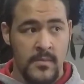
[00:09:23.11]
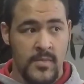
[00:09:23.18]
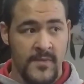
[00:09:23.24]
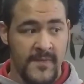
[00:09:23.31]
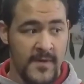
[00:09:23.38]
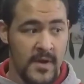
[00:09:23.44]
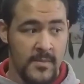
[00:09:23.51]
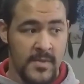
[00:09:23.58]

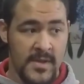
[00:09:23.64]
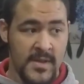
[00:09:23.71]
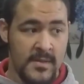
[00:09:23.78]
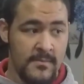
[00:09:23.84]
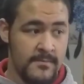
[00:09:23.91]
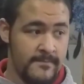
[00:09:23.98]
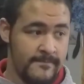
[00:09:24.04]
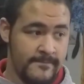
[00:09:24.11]
Preferably
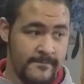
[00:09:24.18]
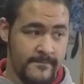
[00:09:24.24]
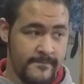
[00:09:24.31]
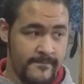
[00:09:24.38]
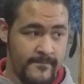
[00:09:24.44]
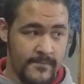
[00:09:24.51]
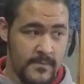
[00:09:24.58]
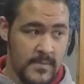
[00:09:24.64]

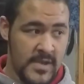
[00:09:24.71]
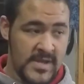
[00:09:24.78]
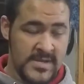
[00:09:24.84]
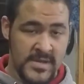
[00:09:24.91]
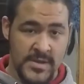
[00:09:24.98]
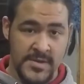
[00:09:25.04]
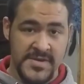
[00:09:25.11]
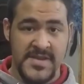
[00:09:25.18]

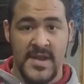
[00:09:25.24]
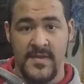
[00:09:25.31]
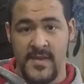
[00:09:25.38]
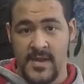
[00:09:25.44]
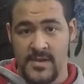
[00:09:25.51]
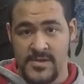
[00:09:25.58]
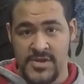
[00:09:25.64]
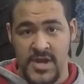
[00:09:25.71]
is you sound
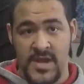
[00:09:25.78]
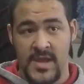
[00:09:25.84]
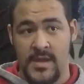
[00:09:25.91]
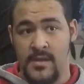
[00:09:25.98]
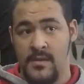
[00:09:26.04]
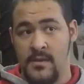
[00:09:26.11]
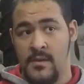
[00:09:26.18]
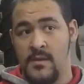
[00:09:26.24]
like a Jake,